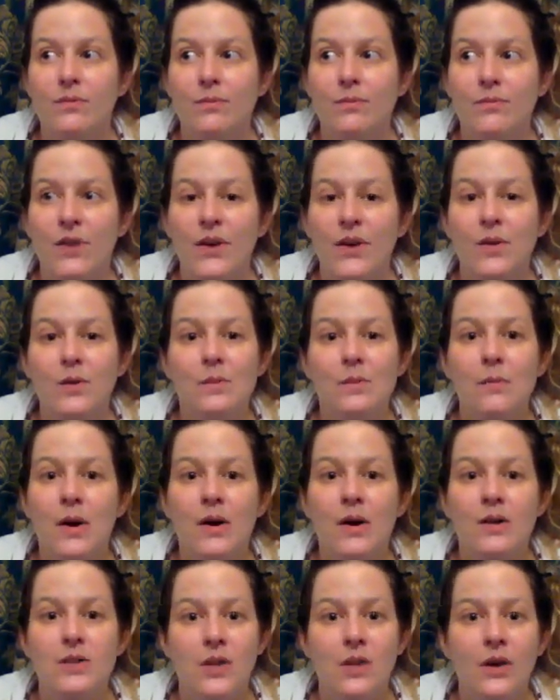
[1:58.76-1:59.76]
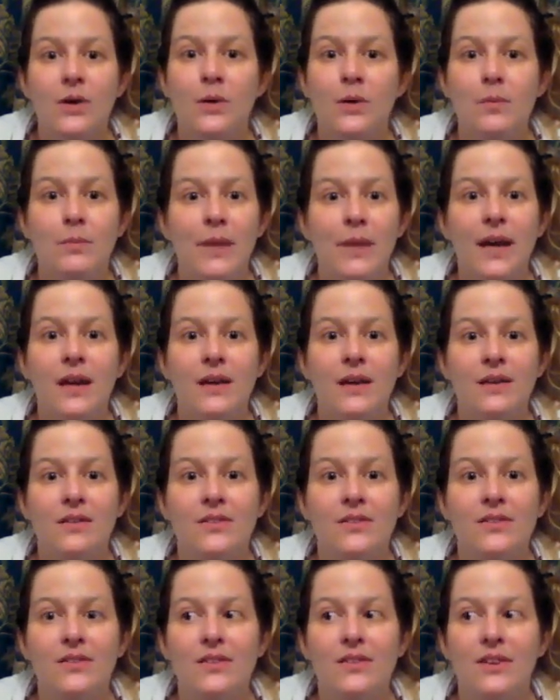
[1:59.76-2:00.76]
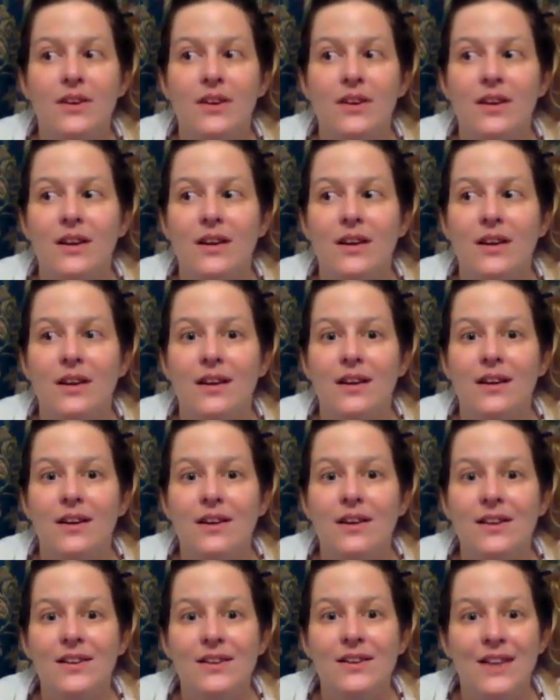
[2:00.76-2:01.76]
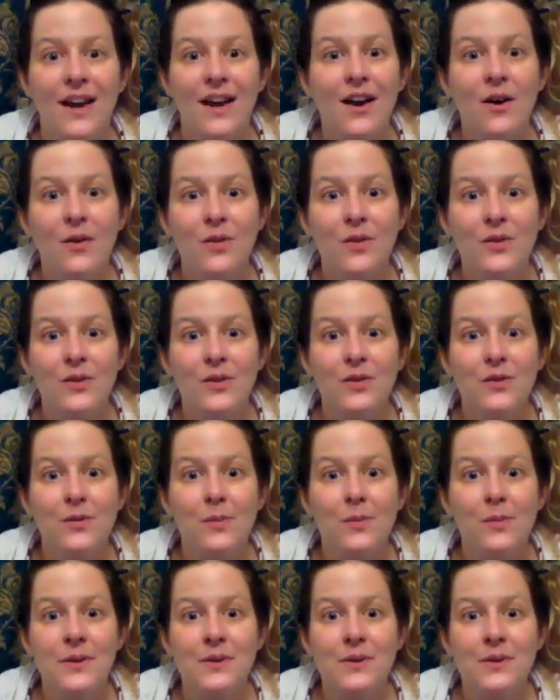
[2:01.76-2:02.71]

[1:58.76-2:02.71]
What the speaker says: very much home based. And now this is my